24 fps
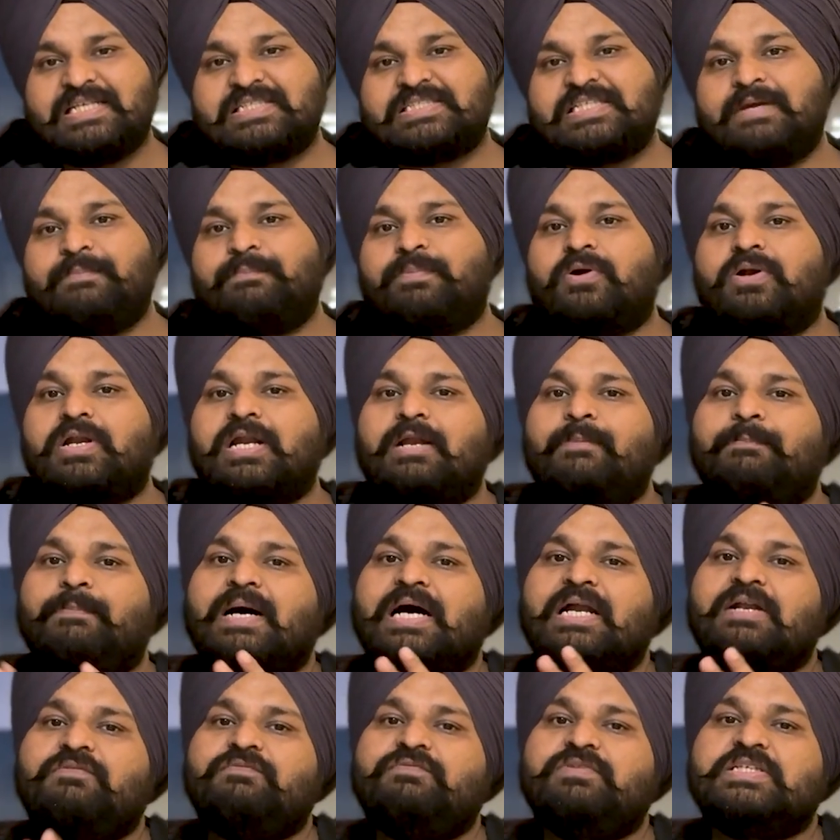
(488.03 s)
is the important
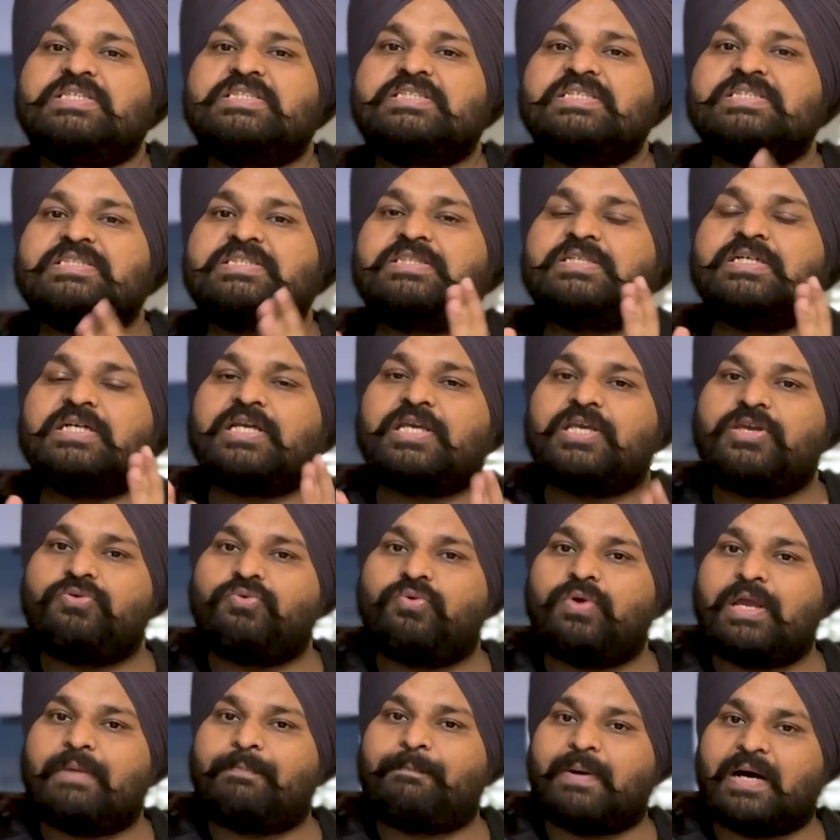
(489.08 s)
part, which is the
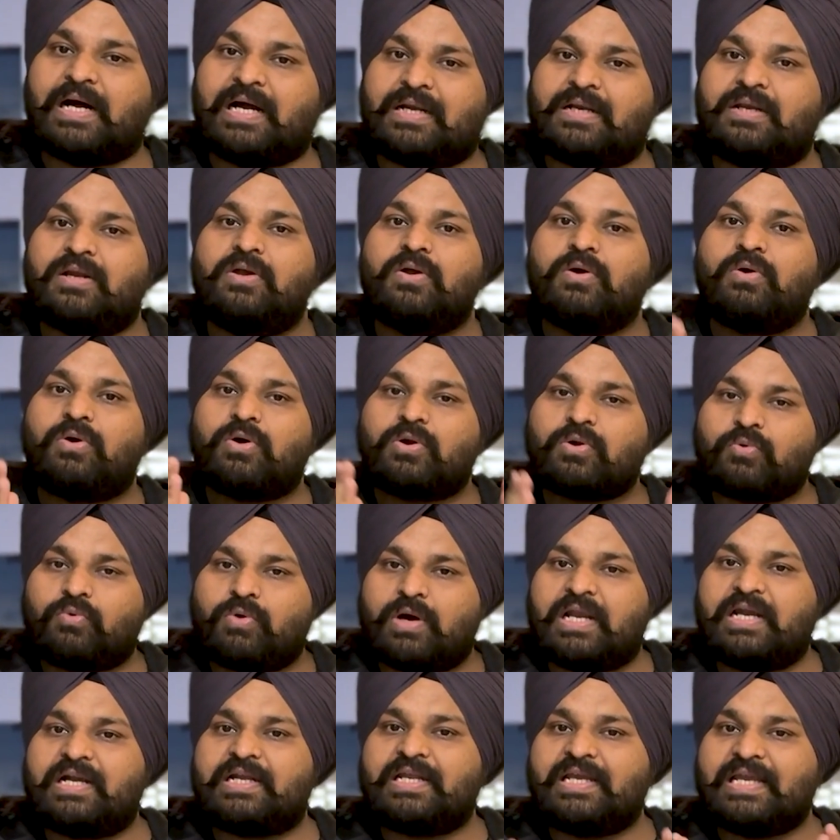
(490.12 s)
QA part or
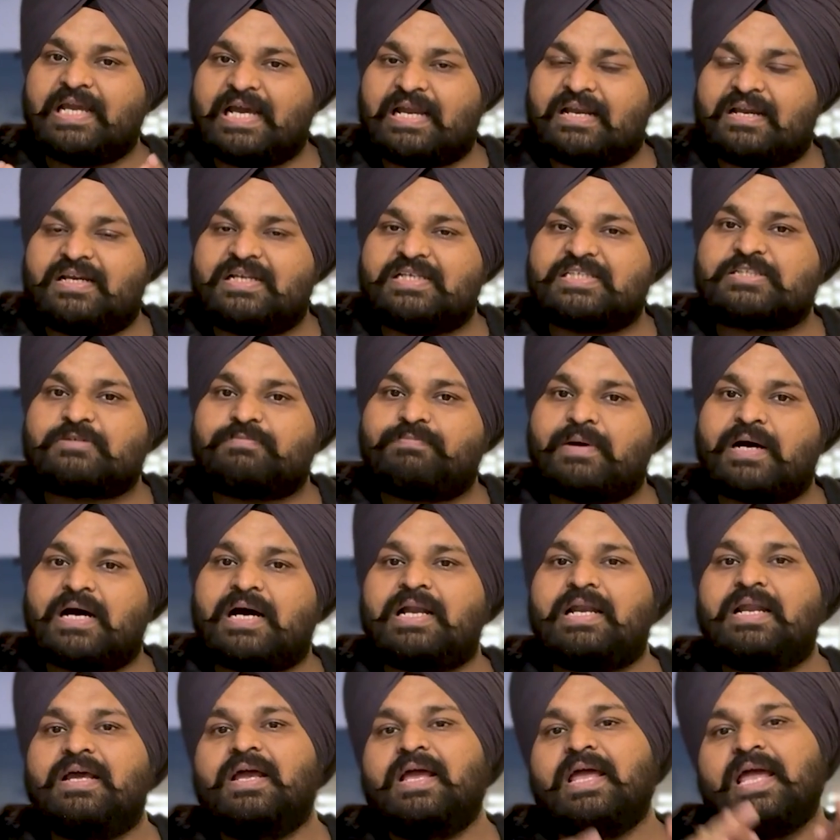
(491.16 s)
quality analyst part
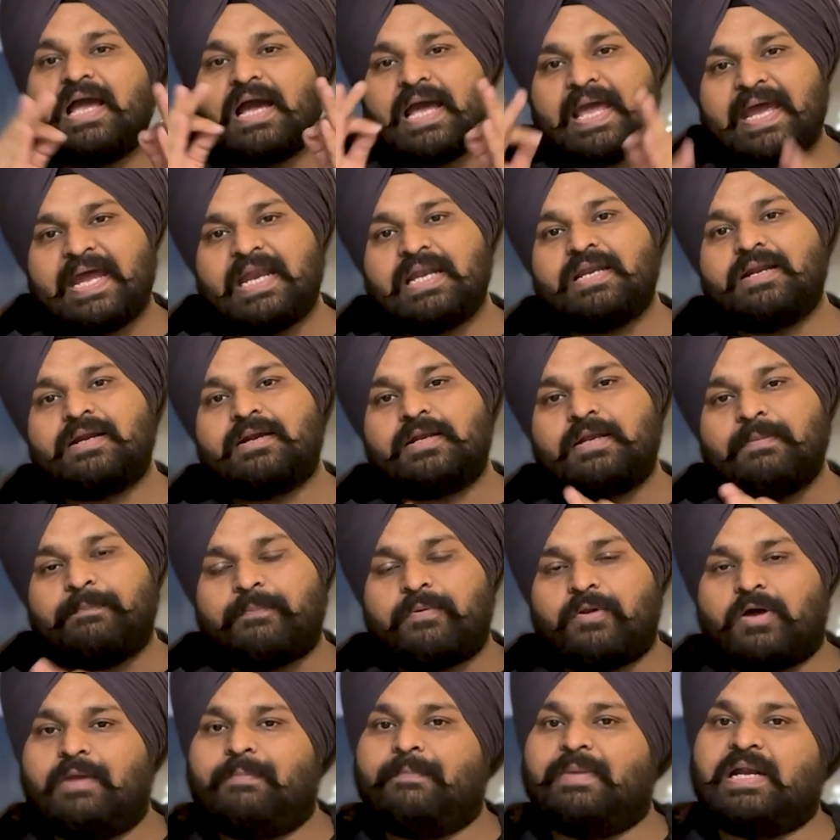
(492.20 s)
and
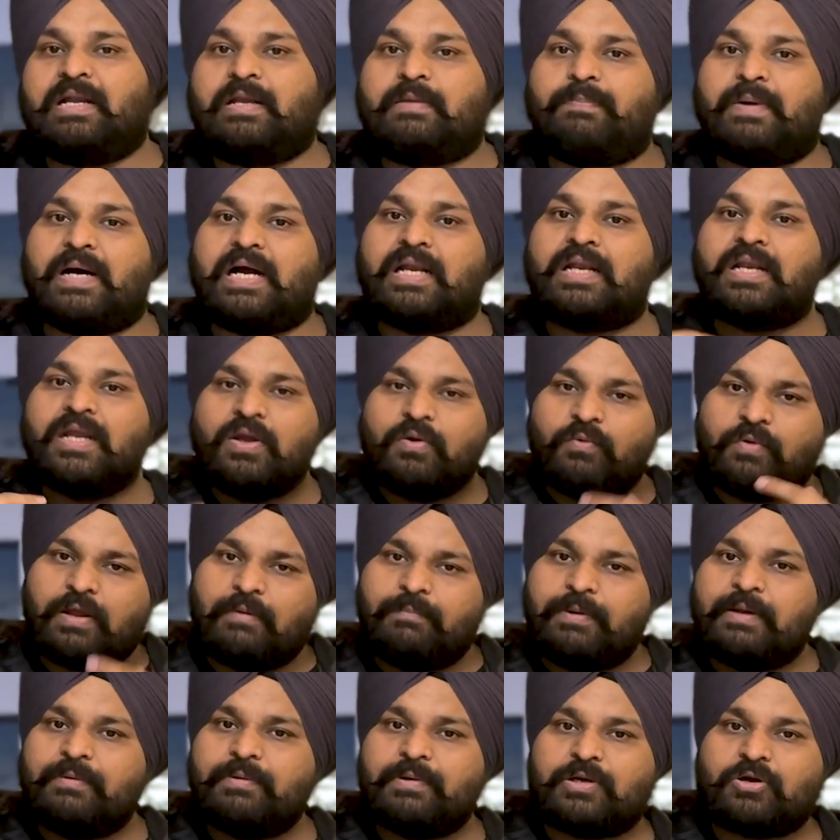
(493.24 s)
deployment part. We
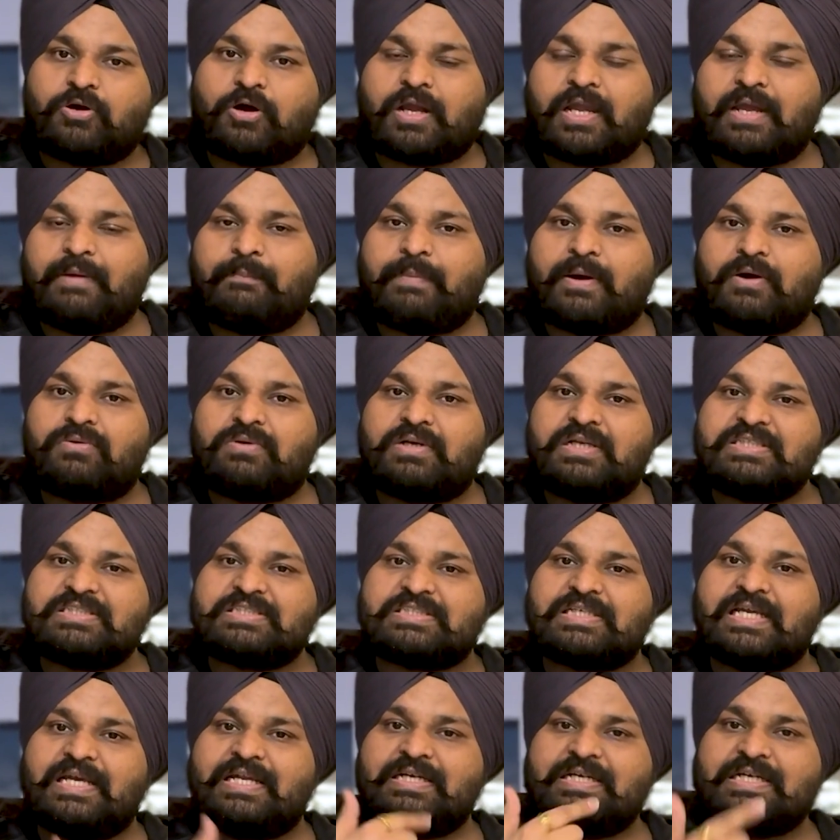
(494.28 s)
will be talking about this
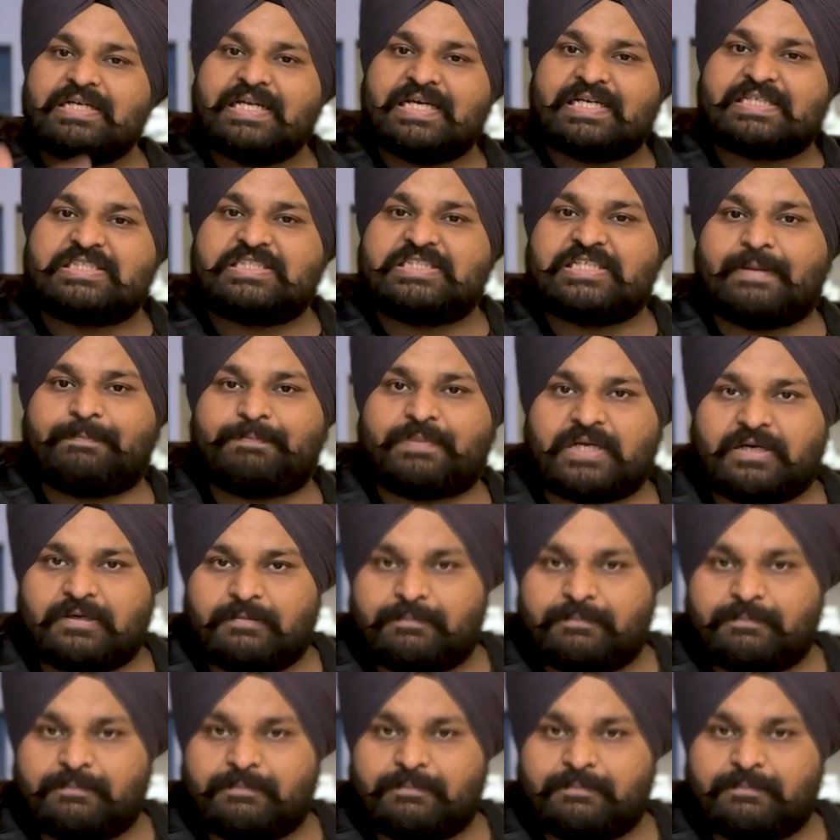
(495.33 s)
in the next chapter.